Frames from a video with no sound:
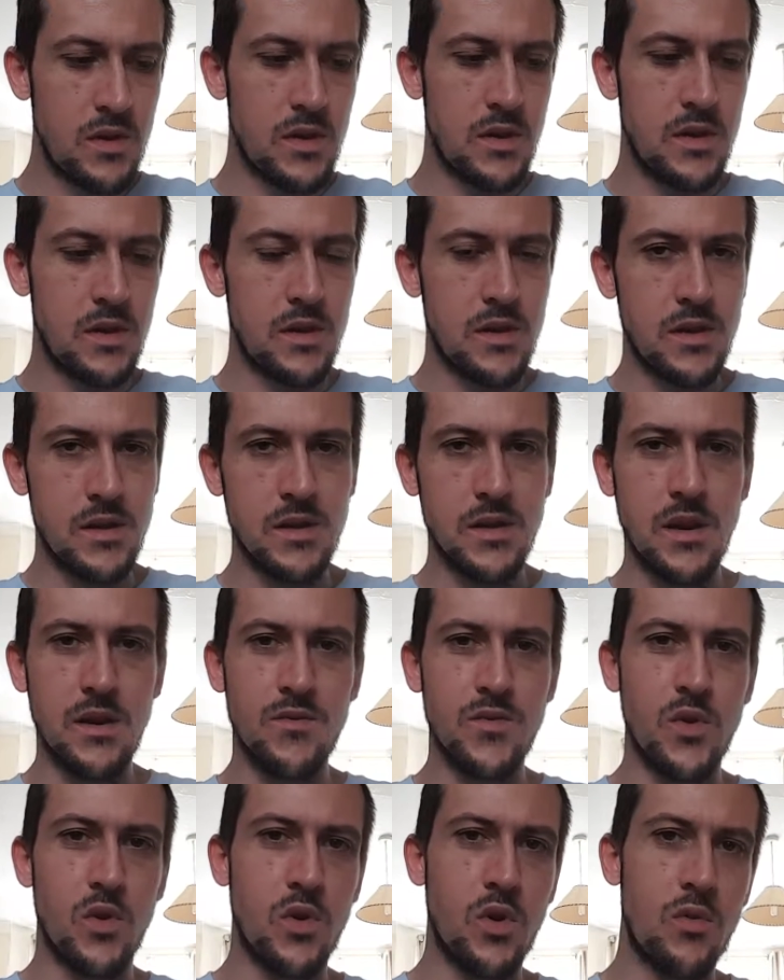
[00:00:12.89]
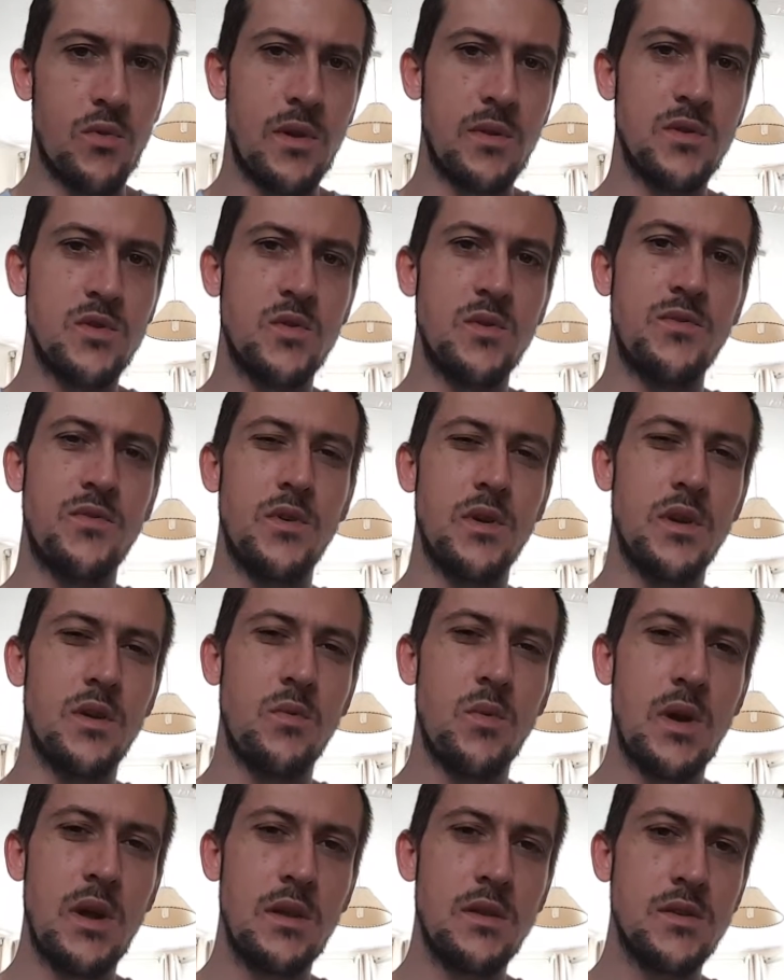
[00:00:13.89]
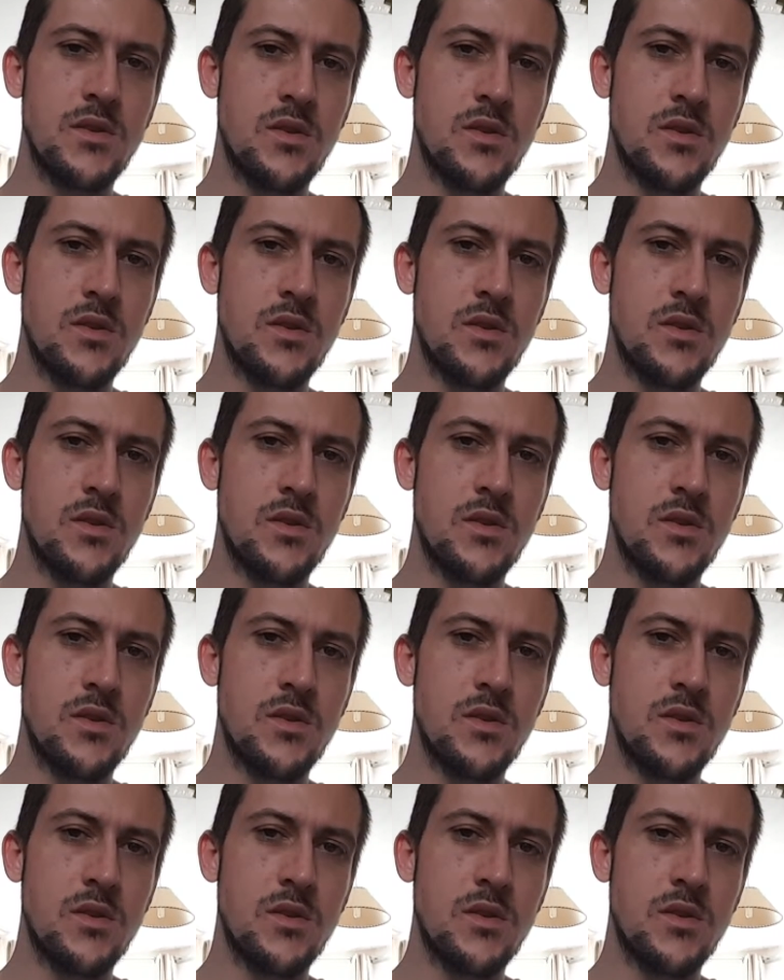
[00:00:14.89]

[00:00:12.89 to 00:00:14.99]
I've not got around to it for a little while,